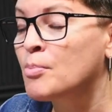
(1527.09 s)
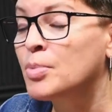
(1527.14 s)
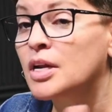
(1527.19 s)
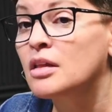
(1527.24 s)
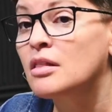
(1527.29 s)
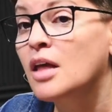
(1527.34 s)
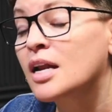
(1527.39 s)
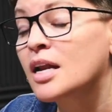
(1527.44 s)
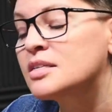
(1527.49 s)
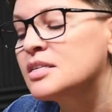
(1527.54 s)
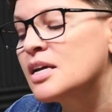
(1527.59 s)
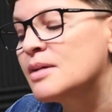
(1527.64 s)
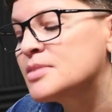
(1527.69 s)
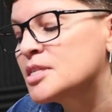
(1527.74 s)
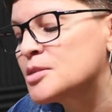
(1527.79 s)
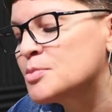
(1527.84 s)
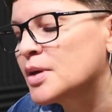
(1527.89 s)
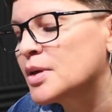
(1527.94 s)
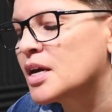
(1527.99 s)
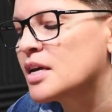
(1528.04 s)
But a lot of times
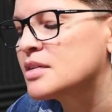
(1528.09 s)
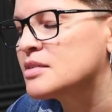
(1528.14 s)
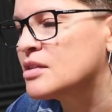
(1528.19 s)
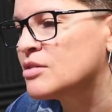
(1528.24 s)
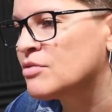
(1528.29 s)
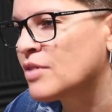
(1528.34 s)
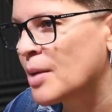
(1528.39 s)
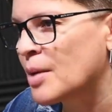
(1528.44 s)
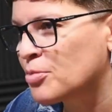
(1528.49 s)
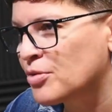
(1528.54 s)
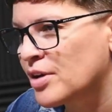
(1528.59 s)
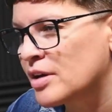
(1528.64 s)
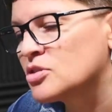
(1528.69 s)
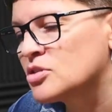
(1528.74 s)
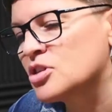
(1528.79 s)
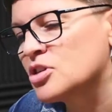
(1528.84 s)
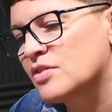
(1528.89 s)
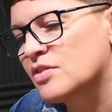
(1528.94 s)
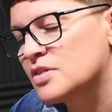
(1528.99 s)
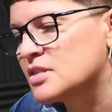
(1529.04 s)
it's because of the wraparound
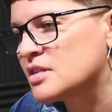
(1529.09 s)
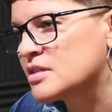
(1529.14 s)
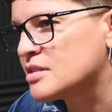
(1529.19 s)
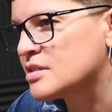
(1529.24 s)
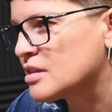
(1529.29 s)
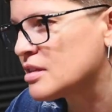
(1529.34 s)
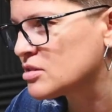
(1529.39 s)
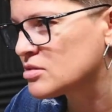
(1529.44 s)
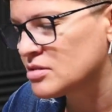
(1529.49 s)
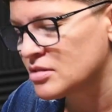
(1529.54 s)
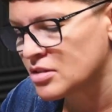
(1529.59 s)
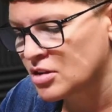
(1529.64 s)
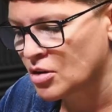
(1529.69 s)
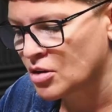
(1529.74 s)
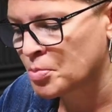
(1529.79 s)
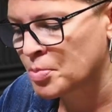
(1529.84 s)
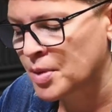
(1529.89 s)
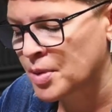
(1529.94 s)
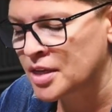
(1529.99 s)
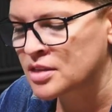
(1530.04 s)
services, and there's you
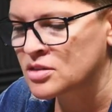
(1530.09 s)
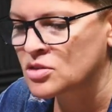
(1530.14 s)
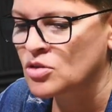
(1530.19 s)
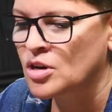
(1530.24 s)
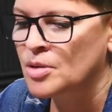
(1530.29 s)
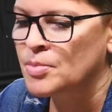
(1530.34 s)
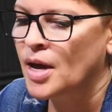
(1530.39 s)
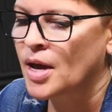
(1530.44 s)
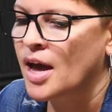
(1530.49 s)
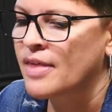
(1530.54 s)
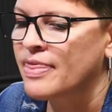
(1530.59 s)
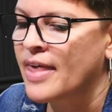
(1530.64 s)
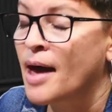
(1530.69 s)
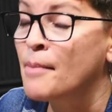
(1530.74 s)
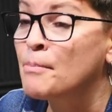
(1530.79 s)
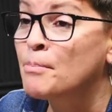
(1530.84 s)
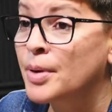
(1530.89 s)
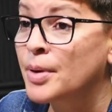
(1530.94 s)
know big story behind that.